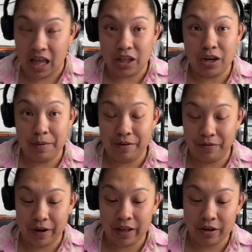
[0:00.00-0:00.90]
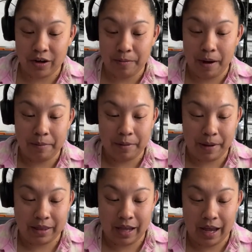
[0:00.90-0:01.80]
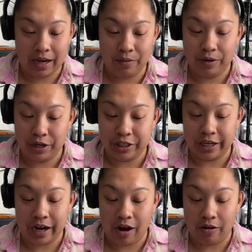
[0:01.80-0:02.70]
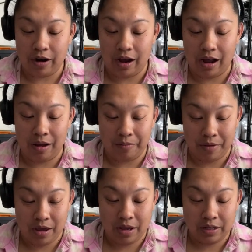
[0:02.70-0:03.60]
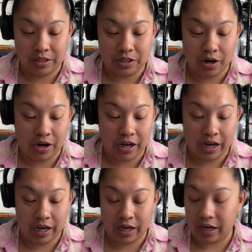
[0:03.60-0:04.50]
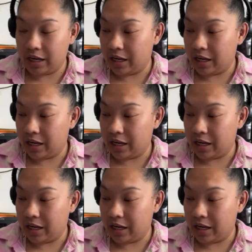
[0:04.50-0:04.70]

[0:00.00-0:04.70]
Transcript: They're gonna be free. They're gonna pop up at the ending when you check out. Starting